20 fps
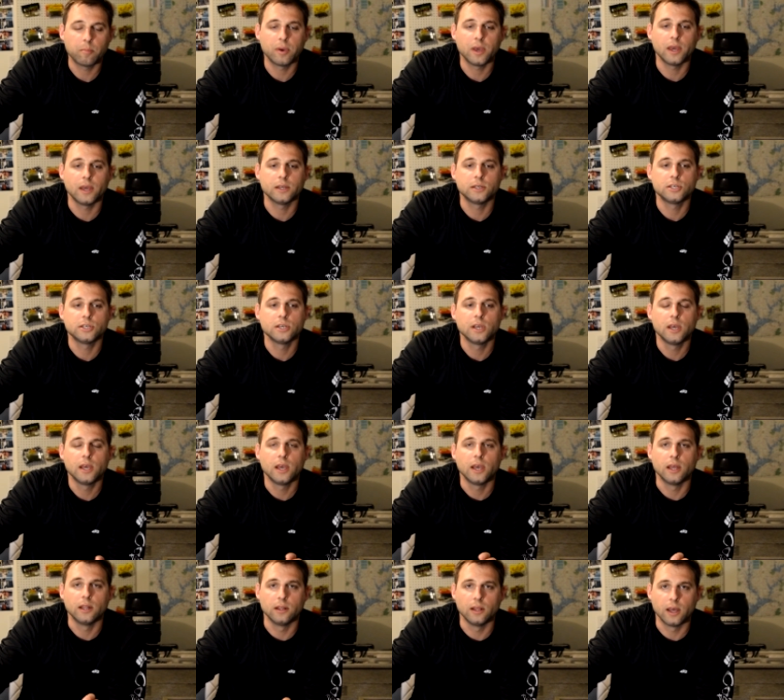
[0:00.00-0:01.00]
pitch
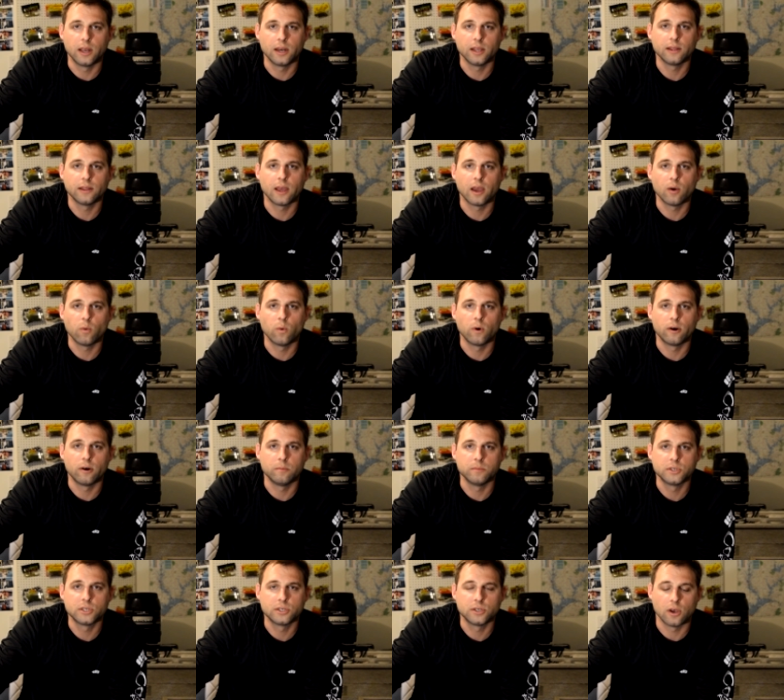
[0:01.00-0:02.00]
and letting that
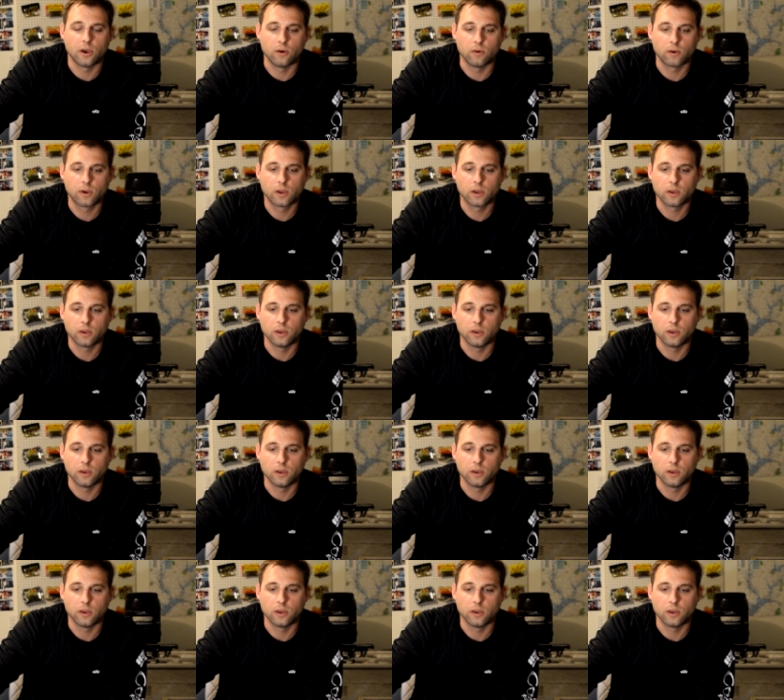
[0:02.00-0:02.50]
worm soak,